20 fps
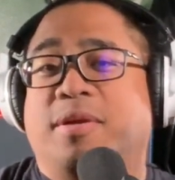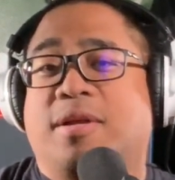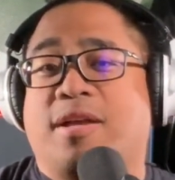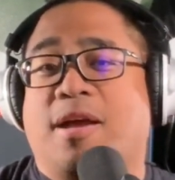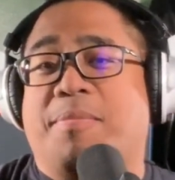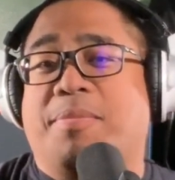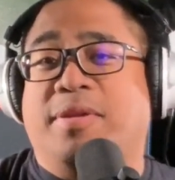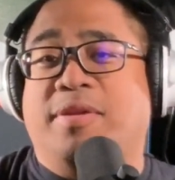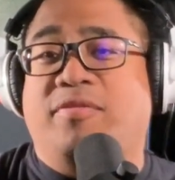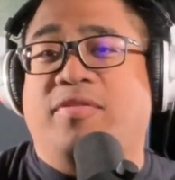a
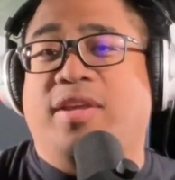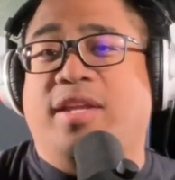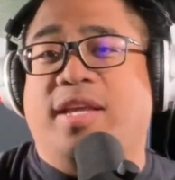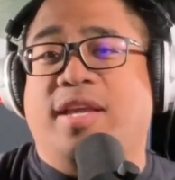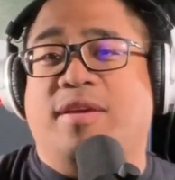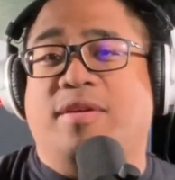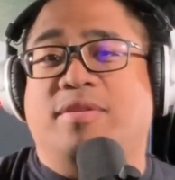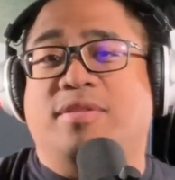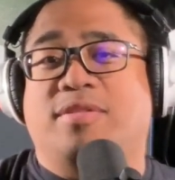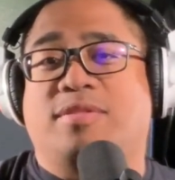couple of
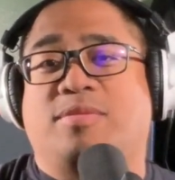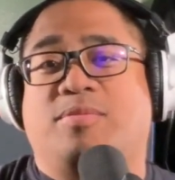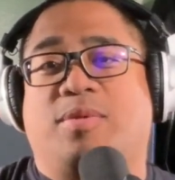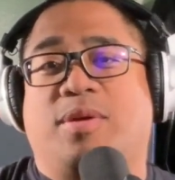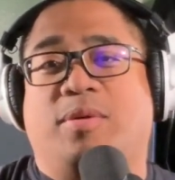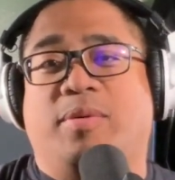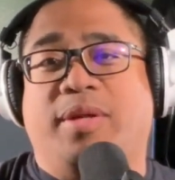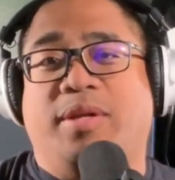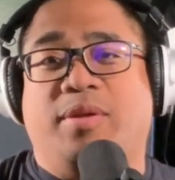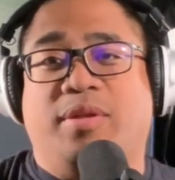videos
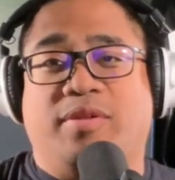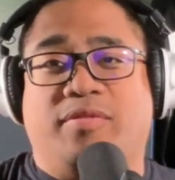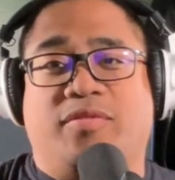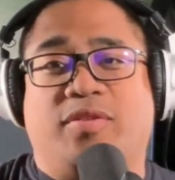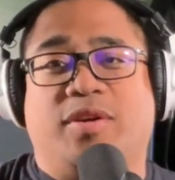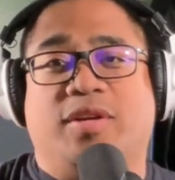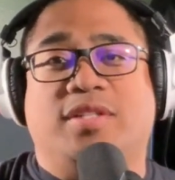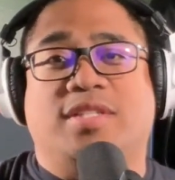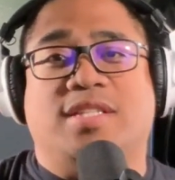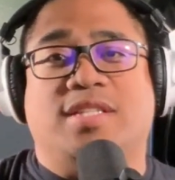where we do the
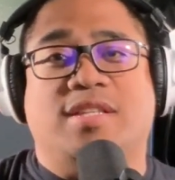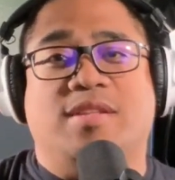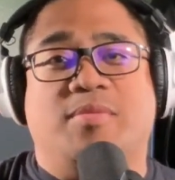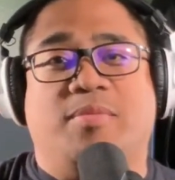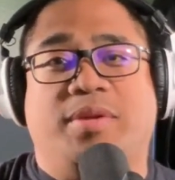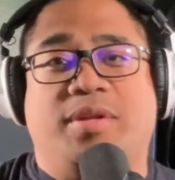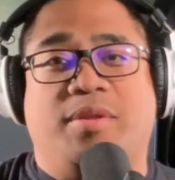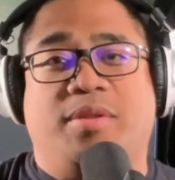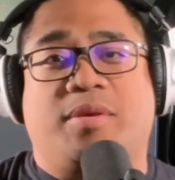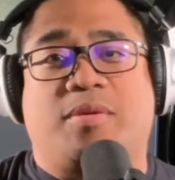verse and then
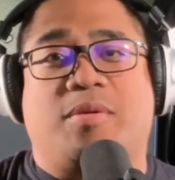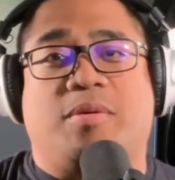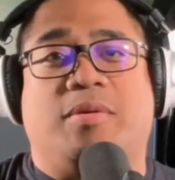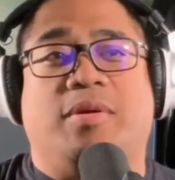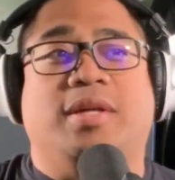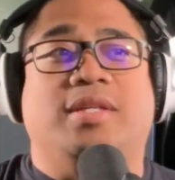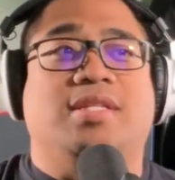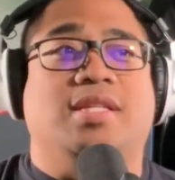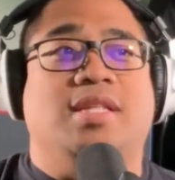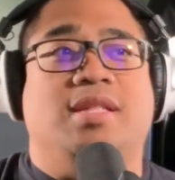we do the
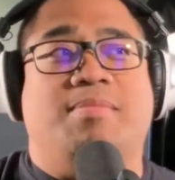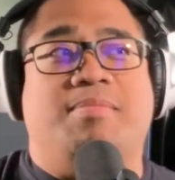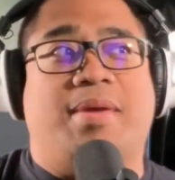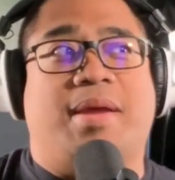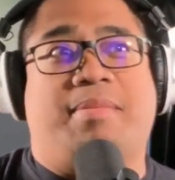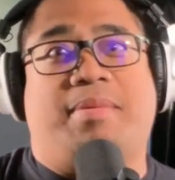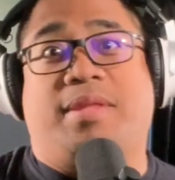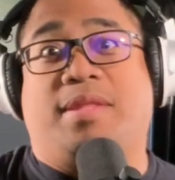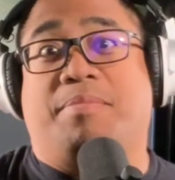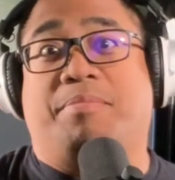chorus and then
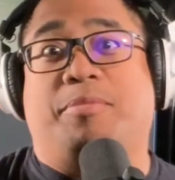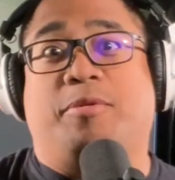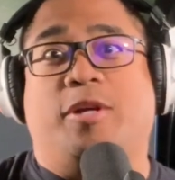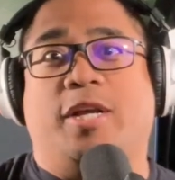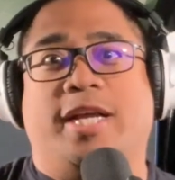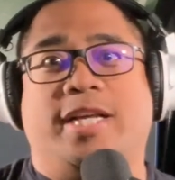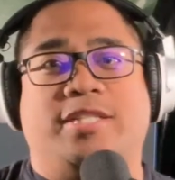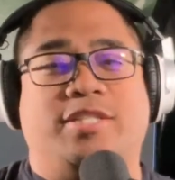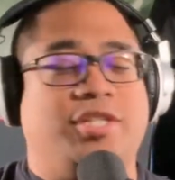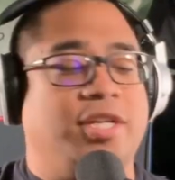maybe the
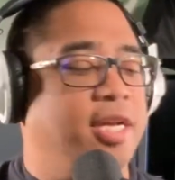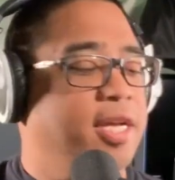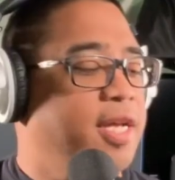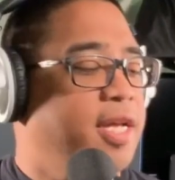bridge.